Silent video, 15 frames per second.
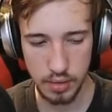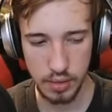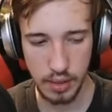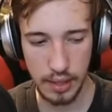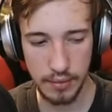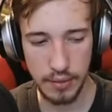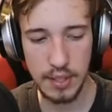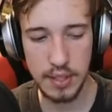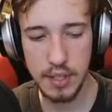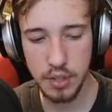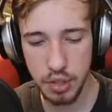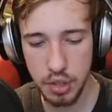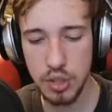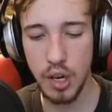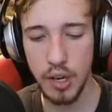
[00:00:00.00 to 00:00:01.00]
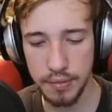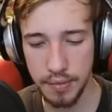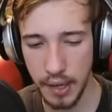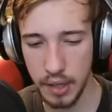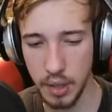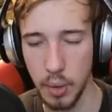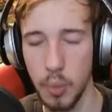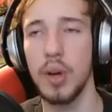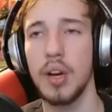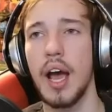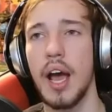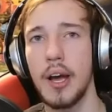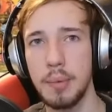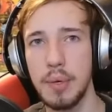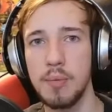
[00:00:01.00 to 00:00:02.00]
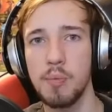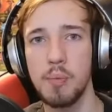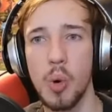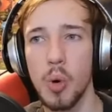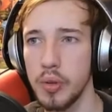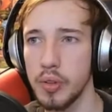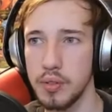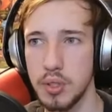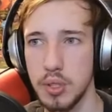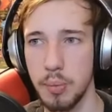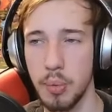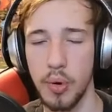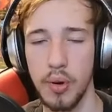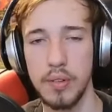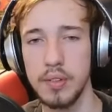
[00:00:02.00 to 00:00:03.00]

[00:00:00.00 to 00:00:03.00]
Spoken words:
If they did a Starfighter one, I'd be more than support.